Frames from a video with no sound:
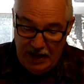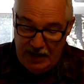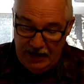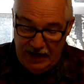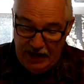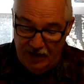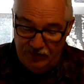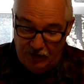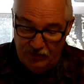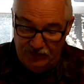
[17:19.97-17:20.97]
and then he
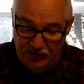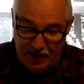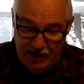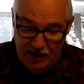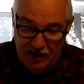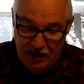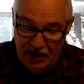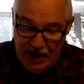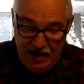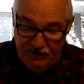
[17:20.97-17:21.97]
goes on to say,
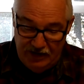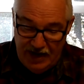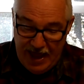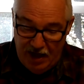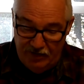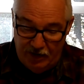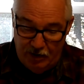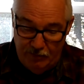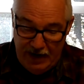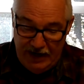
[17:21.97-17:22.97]
even now there
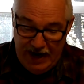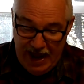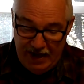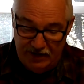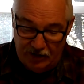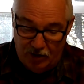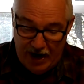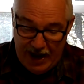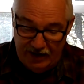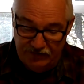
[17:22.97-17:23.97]
are many
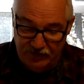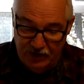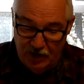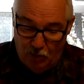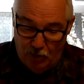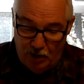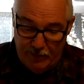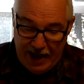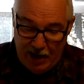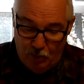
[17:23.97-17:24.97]
Antichrists,
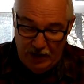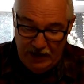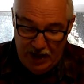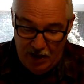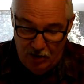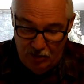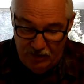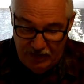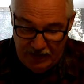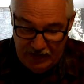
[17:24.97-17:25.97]
whereby we know
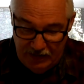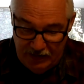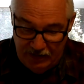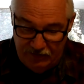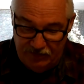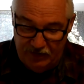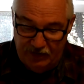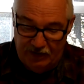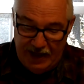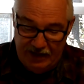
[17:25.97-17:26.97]
that it is the
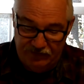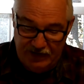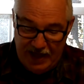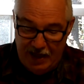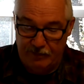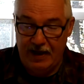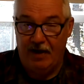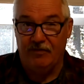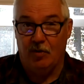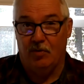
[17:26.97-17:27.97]
last time. Now,
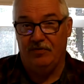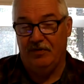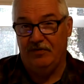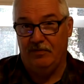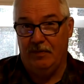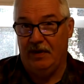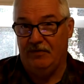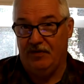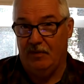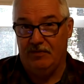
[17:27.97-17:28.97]
of course, this has been
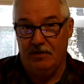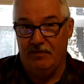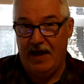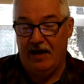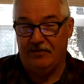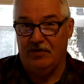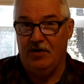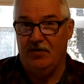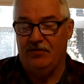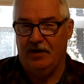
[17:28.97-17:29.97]
some 2,000
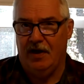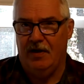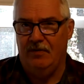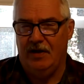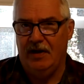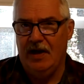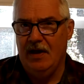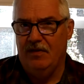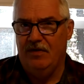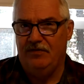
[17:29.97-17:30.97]
years ago that
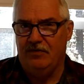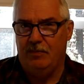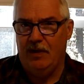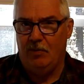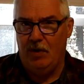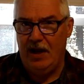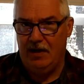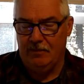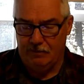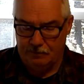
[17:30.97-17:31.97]
this has been written.